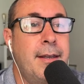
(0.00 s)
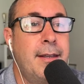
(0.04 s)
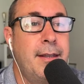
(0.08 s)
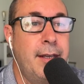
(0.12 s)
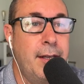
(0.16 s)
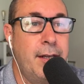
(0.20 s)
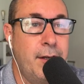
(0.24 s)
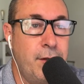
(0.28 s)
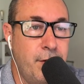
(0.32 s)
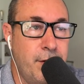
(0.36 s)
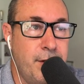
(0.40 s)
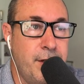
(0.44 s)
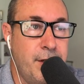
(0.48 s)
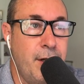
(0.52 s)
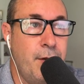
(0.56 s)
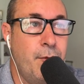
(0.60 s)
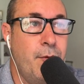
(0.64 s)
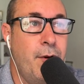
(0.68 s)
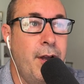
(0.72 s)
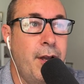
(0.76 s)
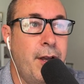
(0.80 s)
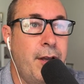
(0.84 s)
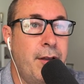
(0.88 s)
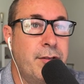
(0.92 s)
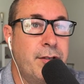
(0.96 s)
The intrinsic
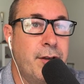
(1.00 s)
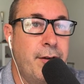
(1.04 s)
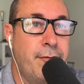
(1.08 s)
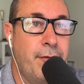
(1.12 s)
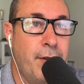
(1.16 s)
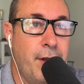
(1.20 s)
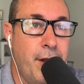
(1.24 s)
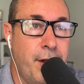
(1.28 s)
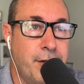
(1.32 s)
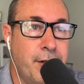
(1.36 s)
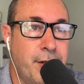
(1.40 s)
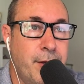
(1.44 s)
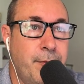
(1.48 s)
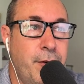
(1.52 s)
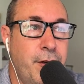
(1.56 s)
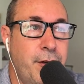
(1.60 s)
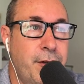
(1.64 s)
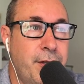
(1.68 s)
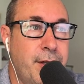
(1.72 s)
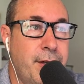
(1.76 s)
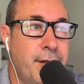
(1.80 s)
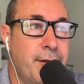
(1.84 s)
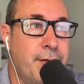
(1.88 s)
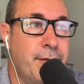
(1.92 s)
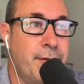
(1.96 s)
work is I've learnt some new
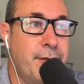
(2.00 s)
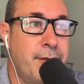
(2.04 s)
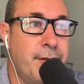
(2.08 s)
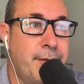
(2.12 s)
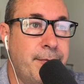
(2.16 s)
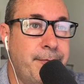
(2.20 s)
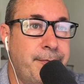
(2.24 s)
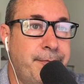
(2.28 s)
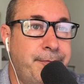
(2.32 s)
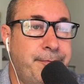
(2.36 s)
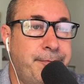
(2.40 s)
skills.